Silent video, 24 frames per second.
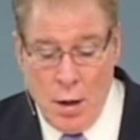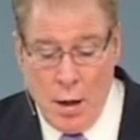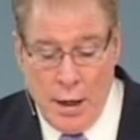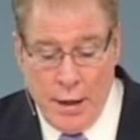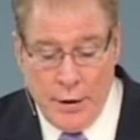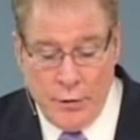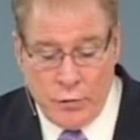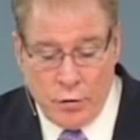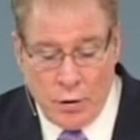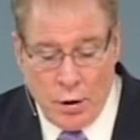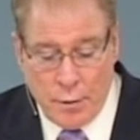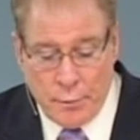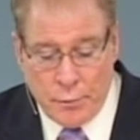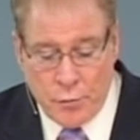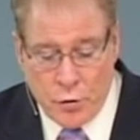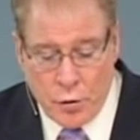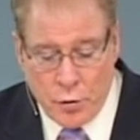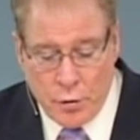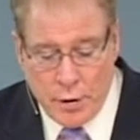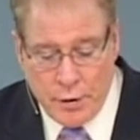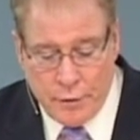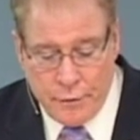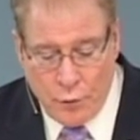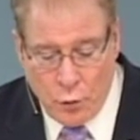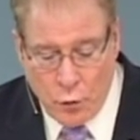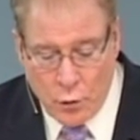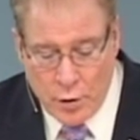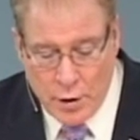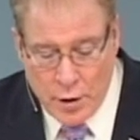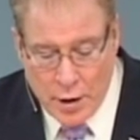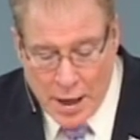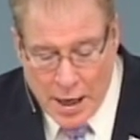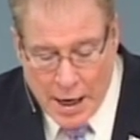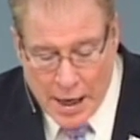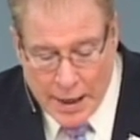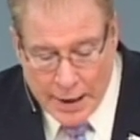In Psalm thirty-four
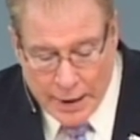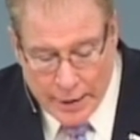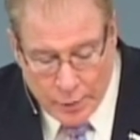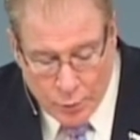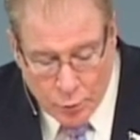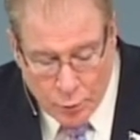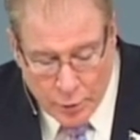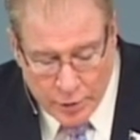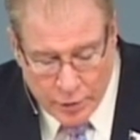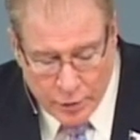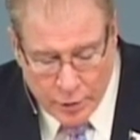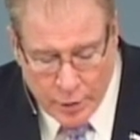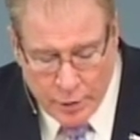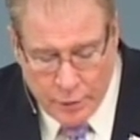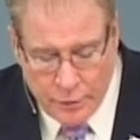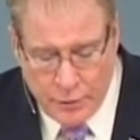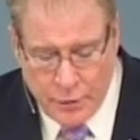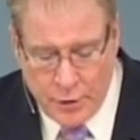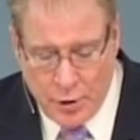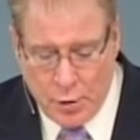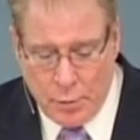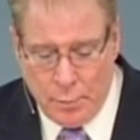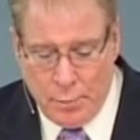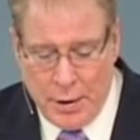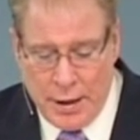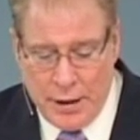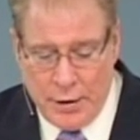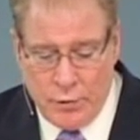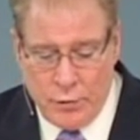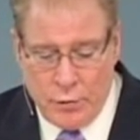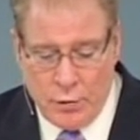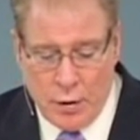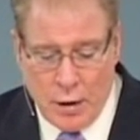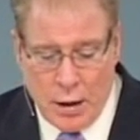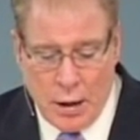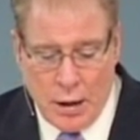nine, we see fear,
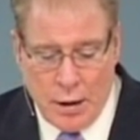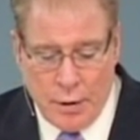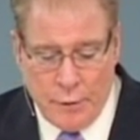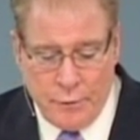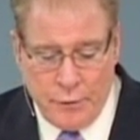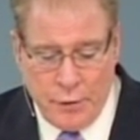men- uh,